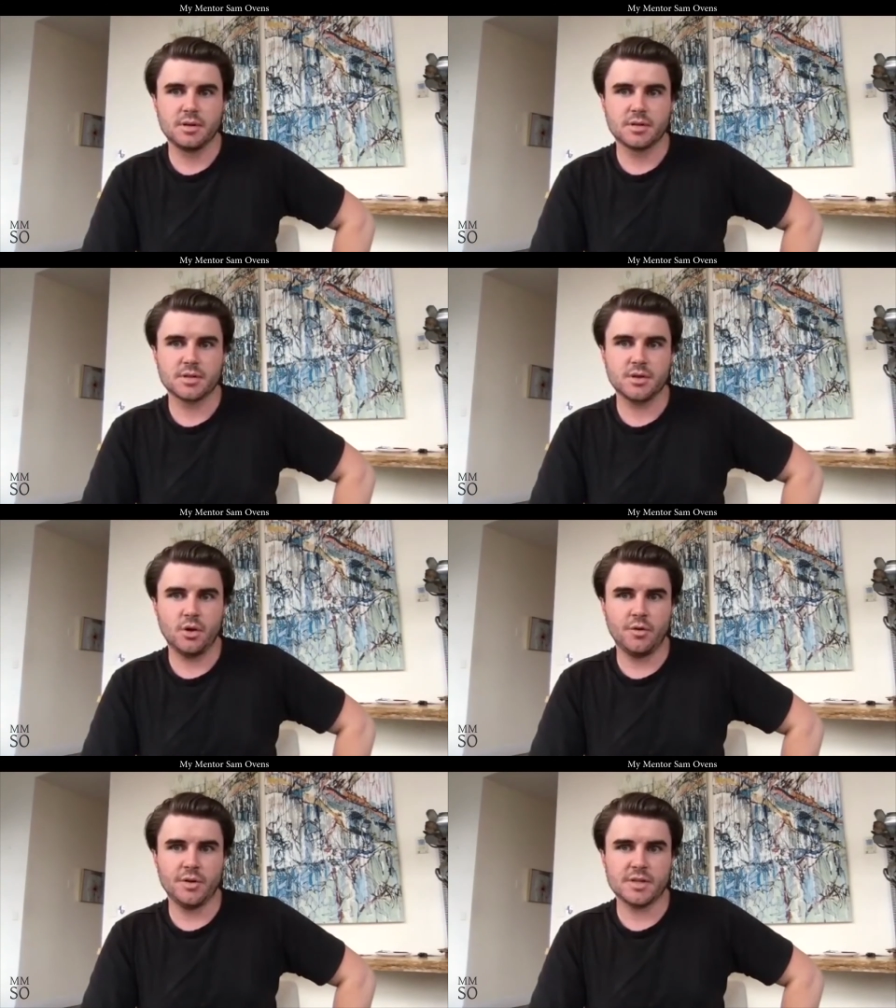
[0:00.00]
So
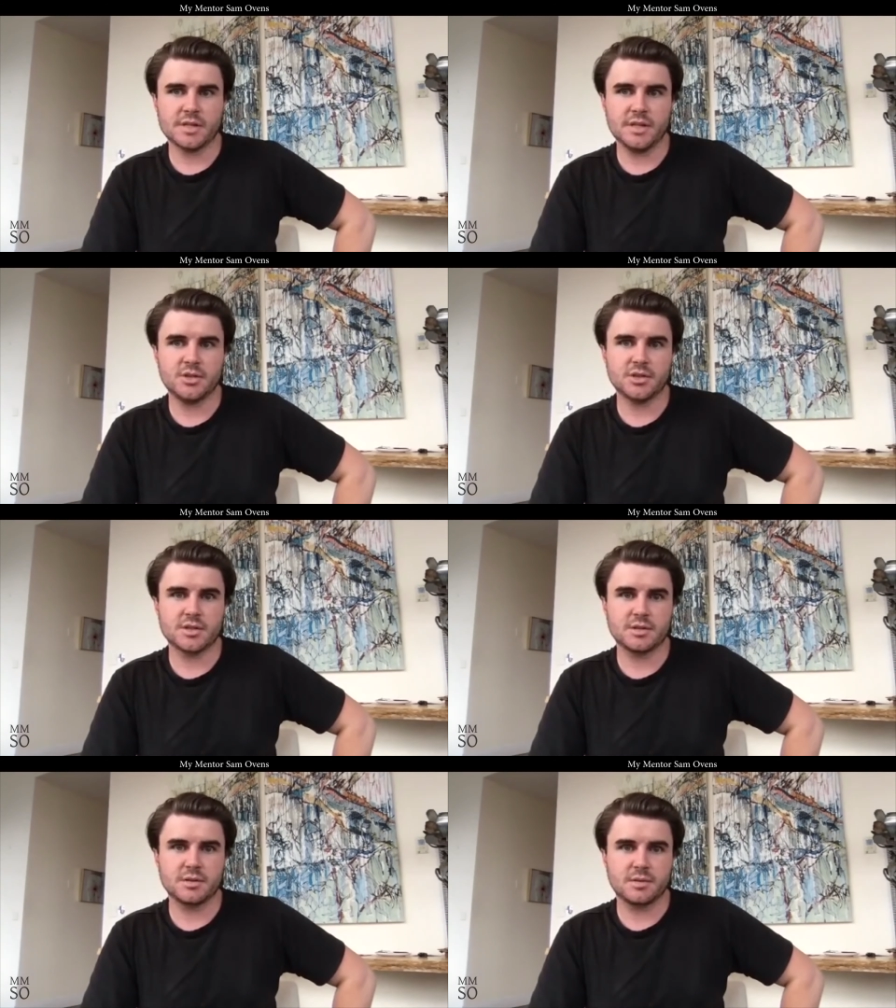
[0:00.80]
you're obviously
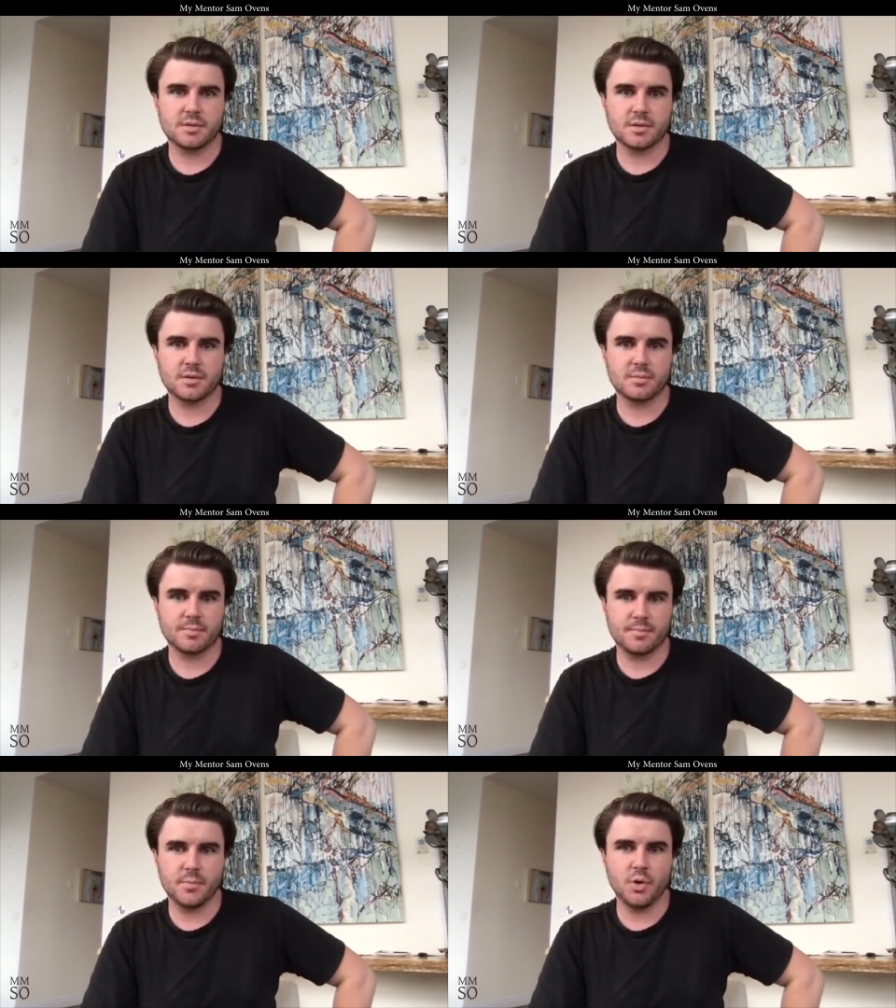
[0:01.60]
just
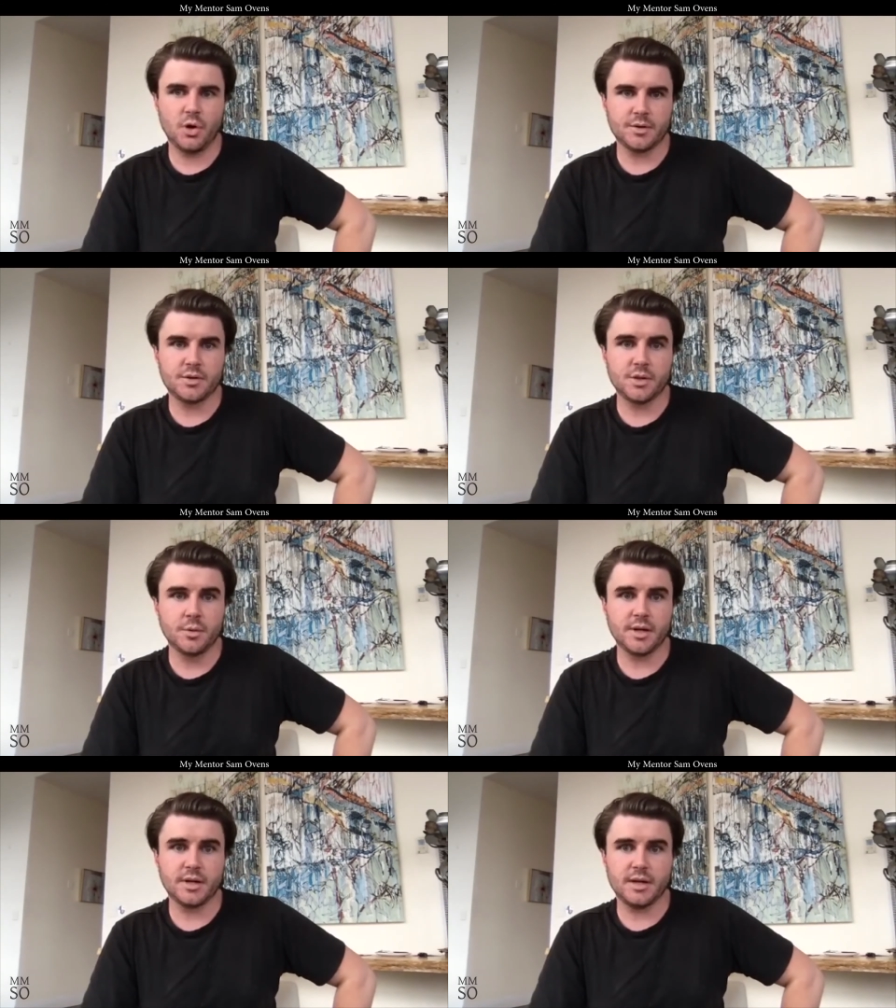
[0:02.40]
not
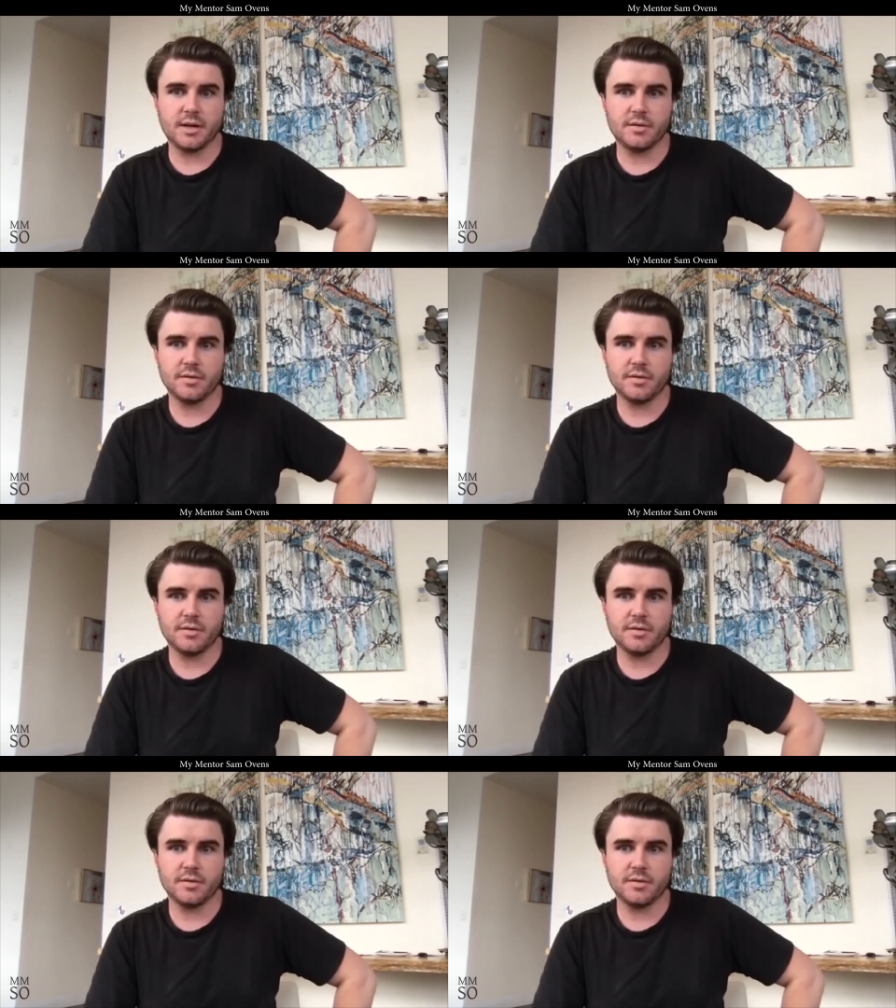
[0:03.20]
doing enough.